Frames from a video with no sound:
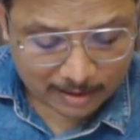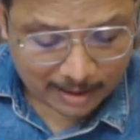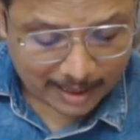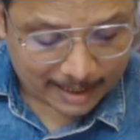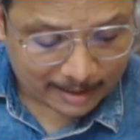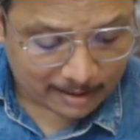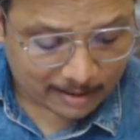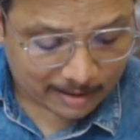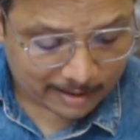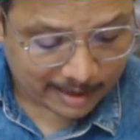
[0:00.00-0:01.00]
and
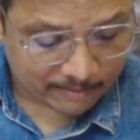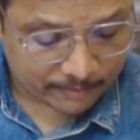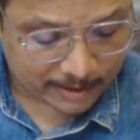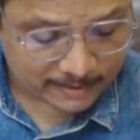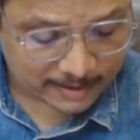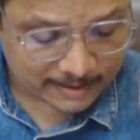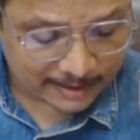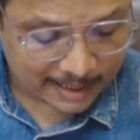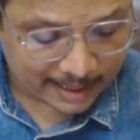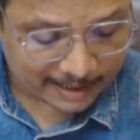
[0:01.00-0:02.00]
reference is
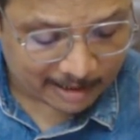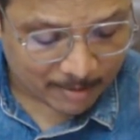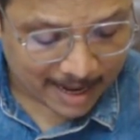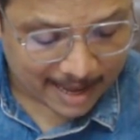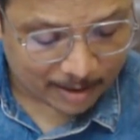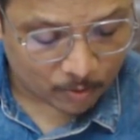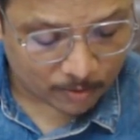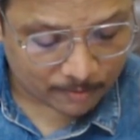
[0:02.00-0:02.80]
indicated by arrow.